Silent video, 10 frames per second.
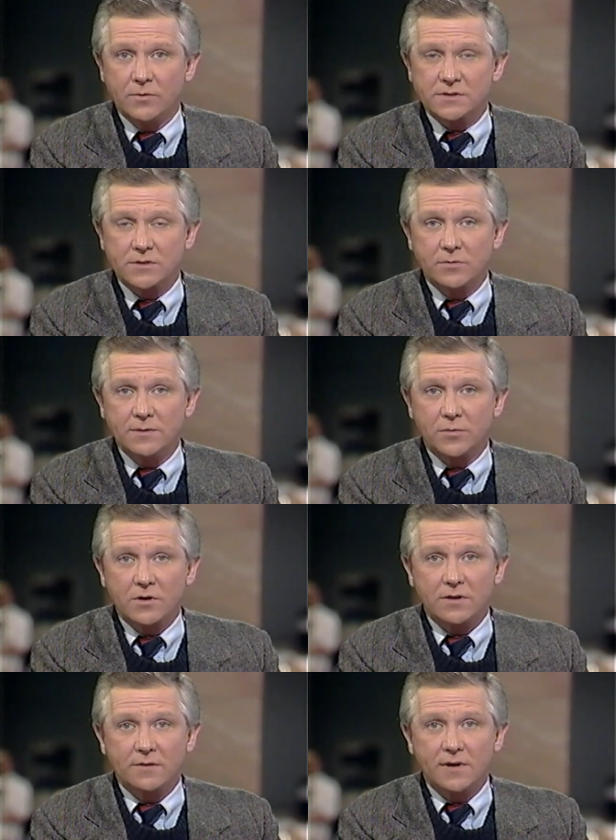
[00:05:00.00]
was the
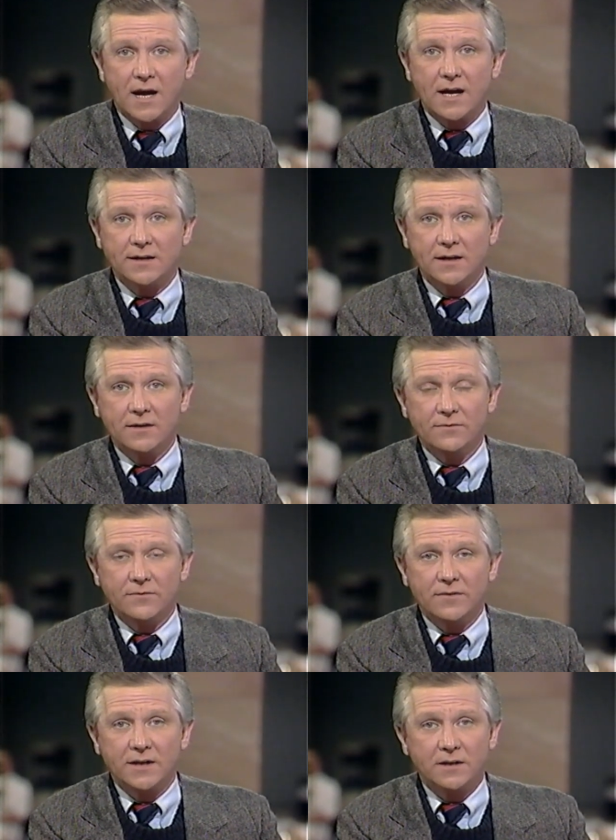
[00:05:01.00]
rebirth of the idea
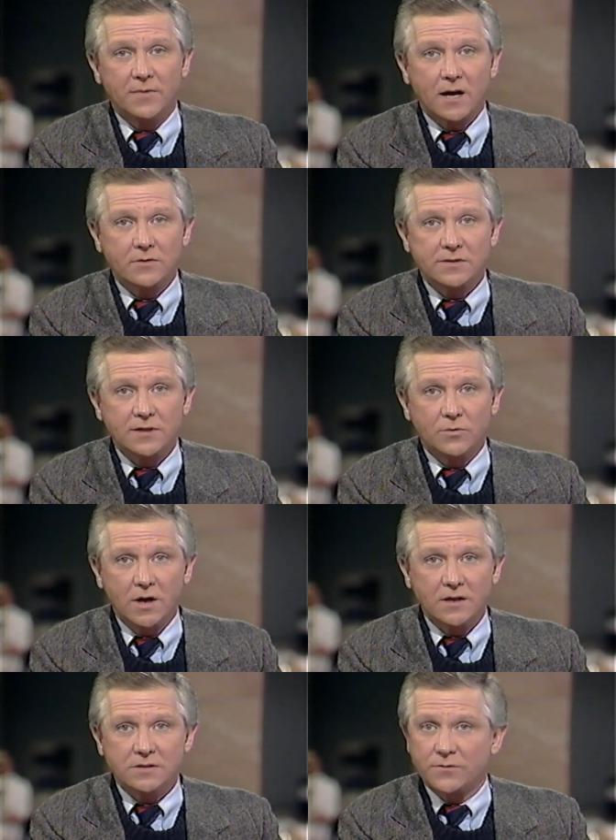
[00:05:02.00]
that democracy
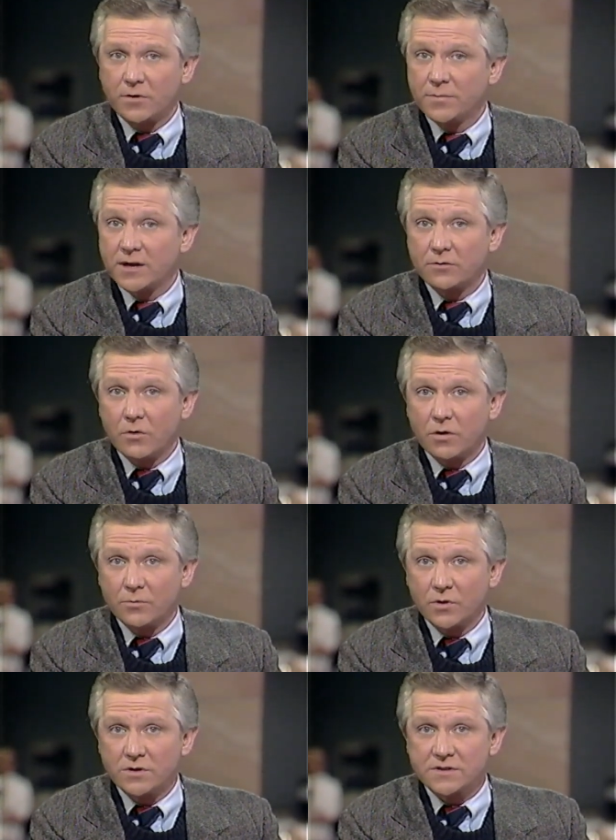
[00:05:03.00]
was, for better or
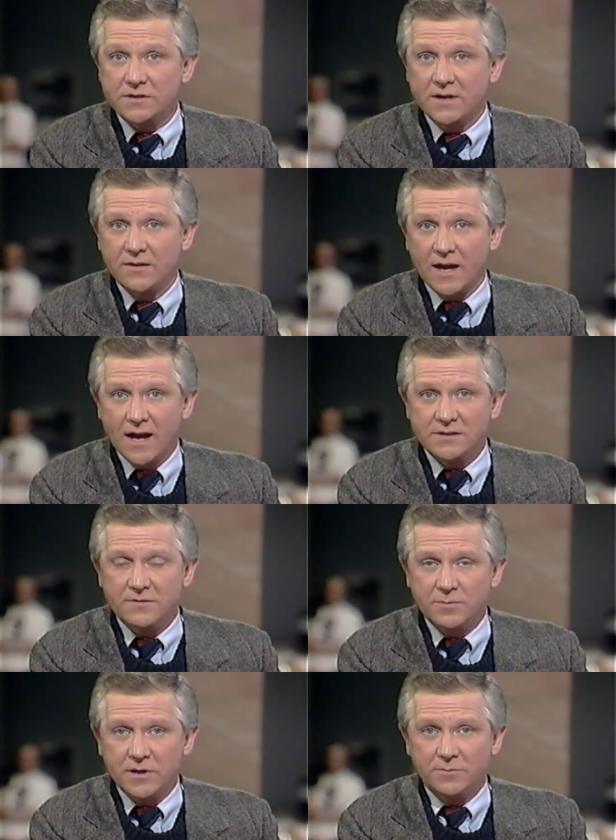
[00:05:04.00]
worse, in the hands
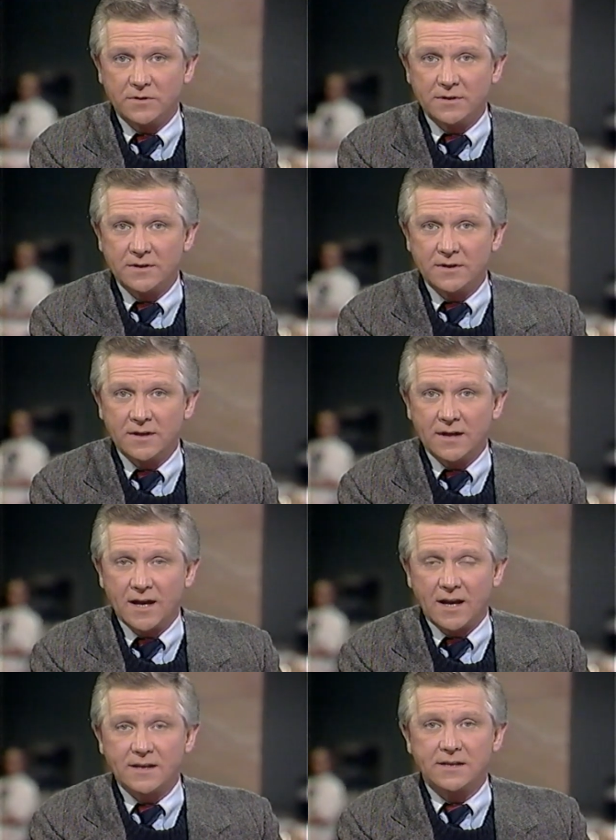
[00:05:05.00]
of the people.
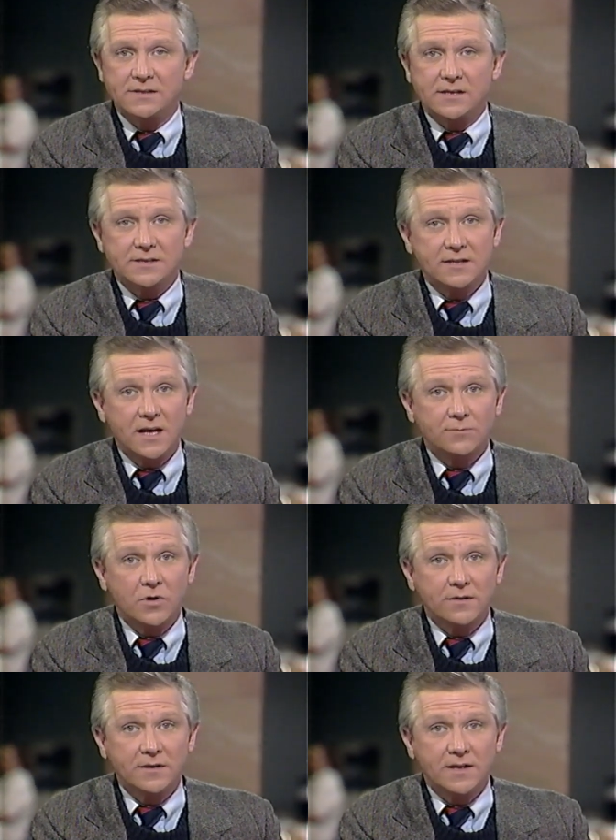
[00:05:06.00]
And 1968
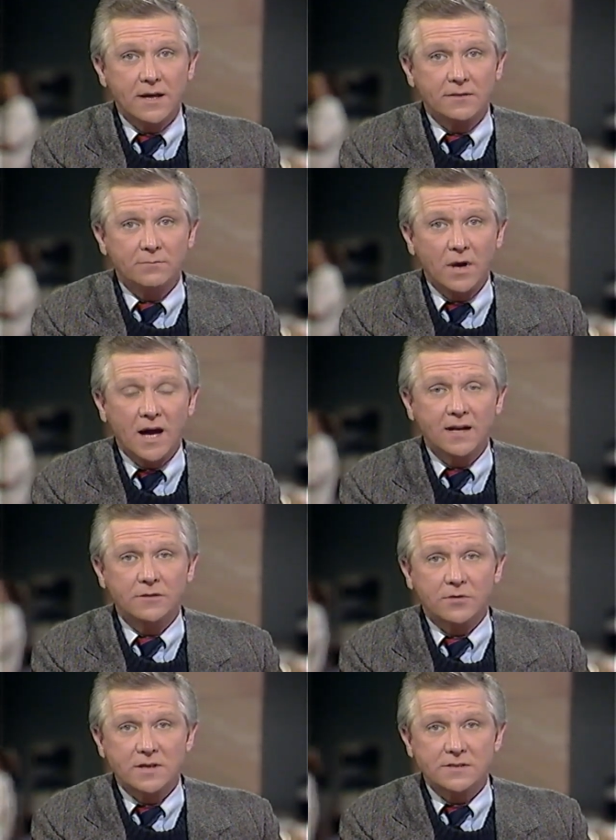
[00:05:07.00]
brought the death of
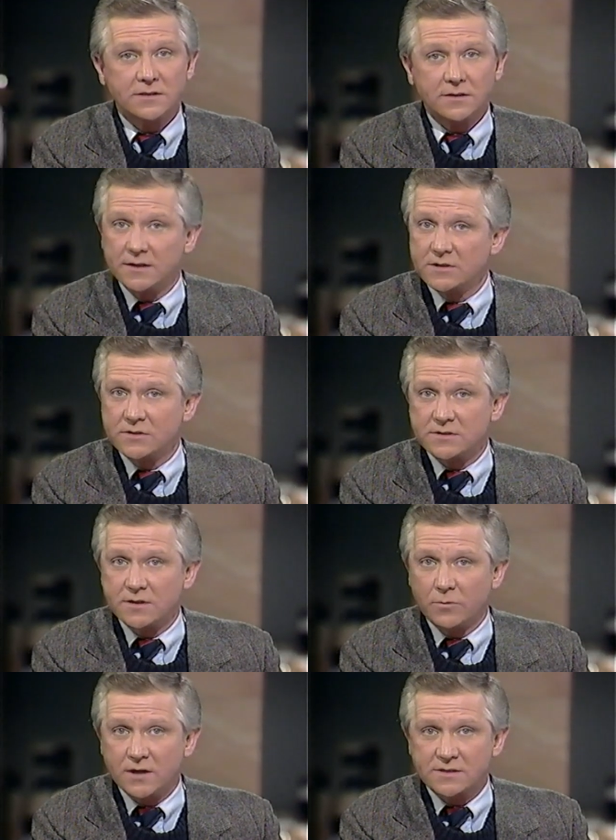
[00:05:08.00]
blind trust and allegiance
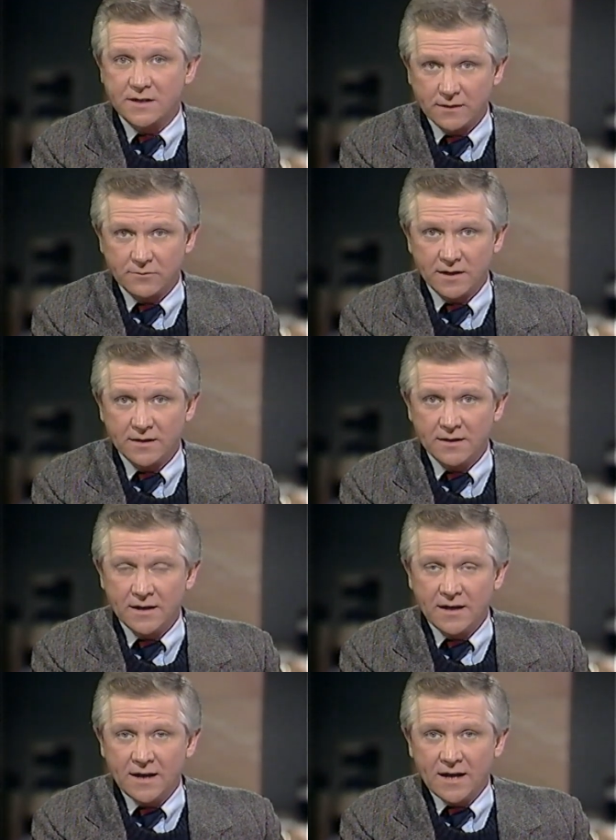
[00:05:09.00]
in one's country.
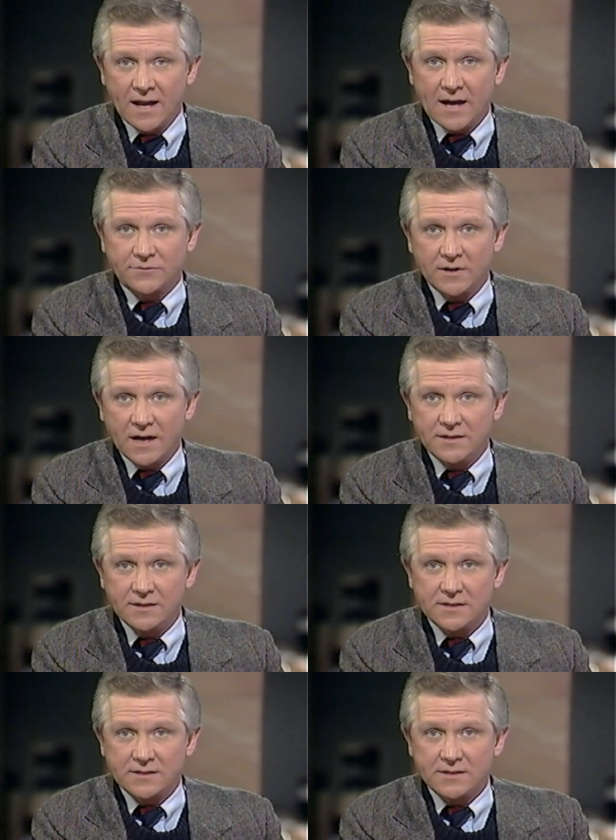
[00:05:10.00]
And after
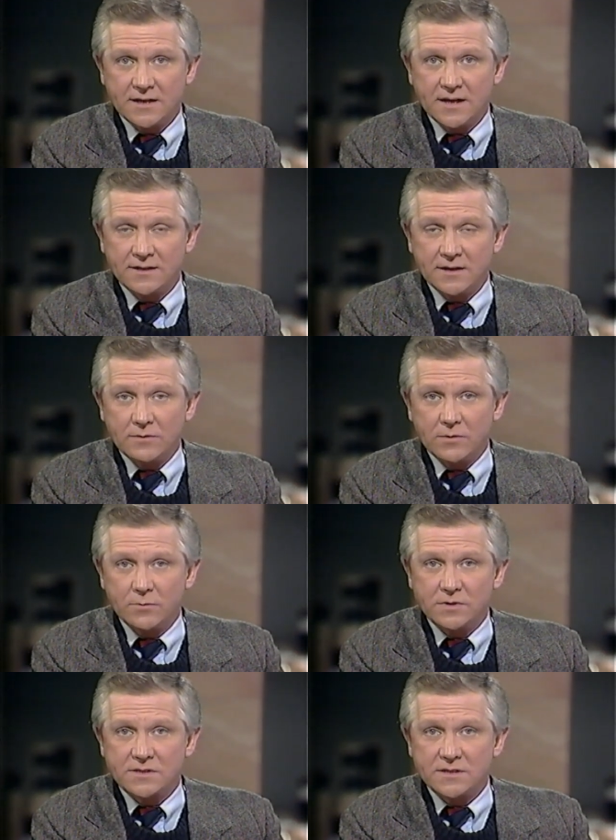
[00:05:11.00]
1968, we
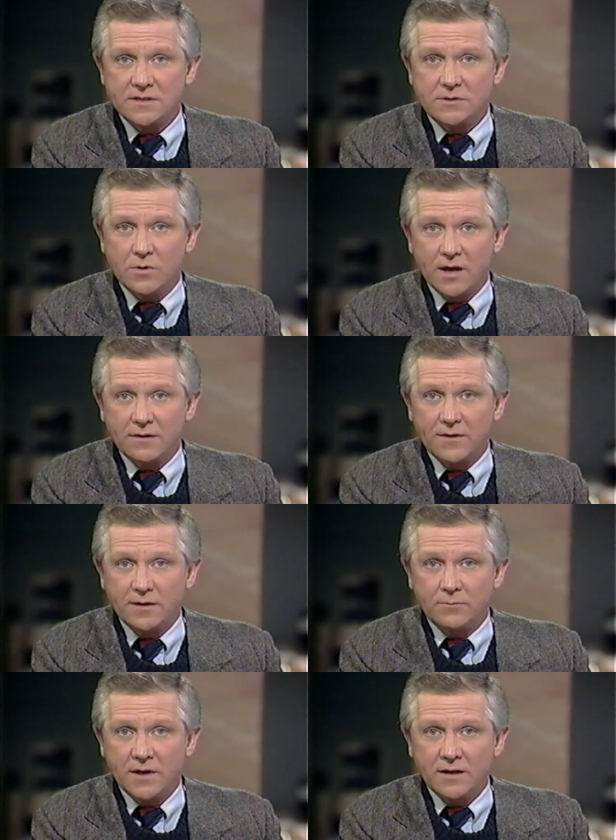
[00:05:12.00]
would cease to
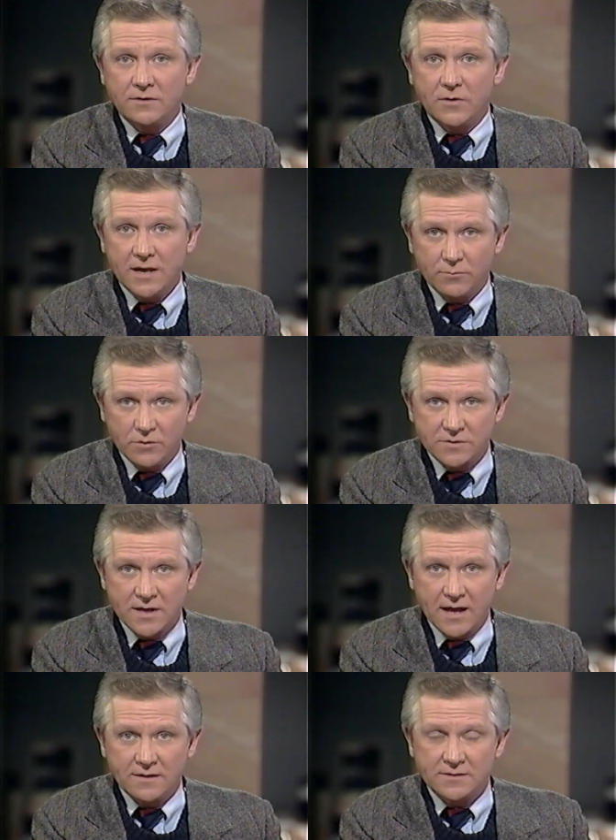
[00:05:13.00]
elevate men to hero
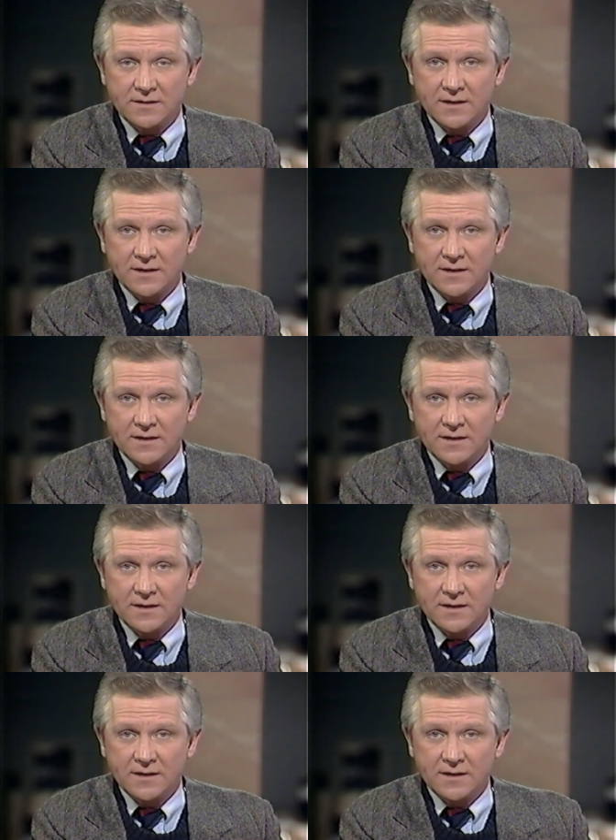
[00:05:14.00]
status.